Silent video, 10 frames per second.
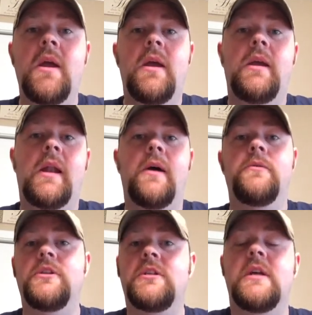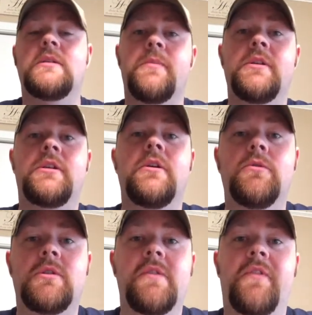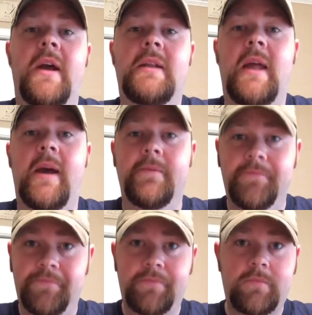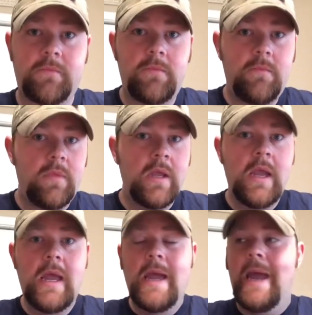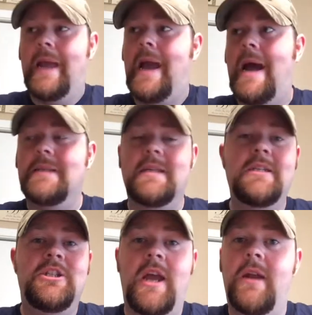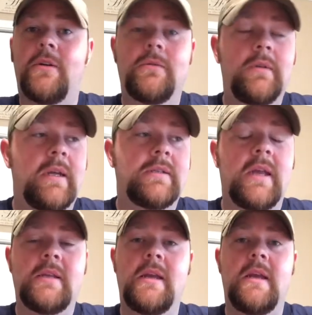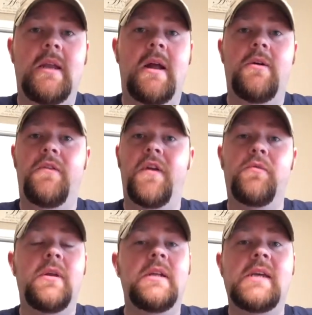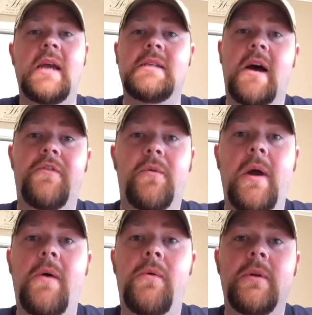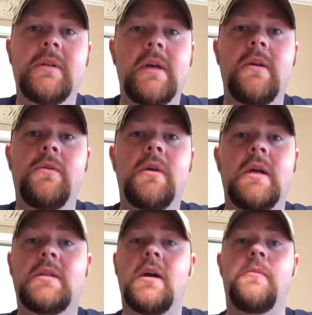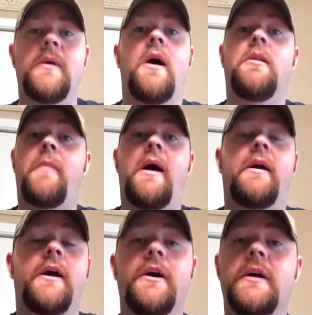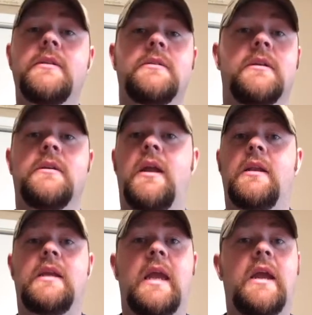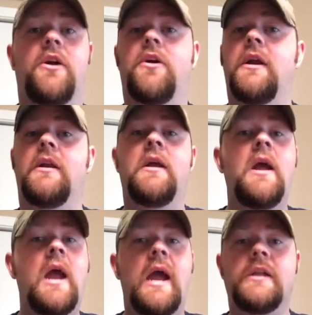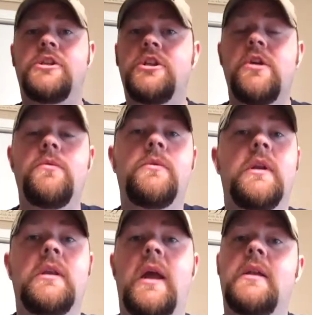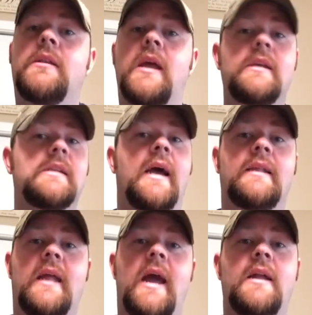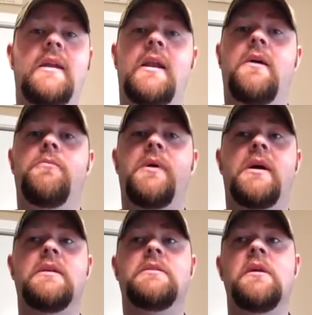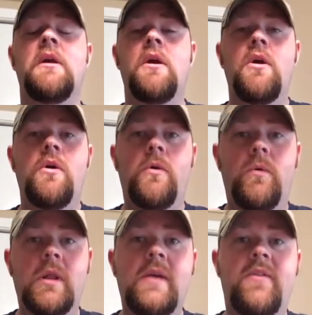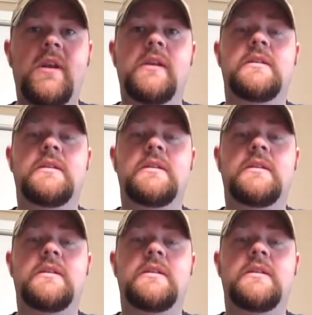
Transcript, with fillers: You know, just does a bunch of cool stuff like that. And guys, this channel is, is it, you know, if it really takes off the way I want it to, it's going to be all about guns and, and gear and, and shooting and, and things like that, you know, because we're living in a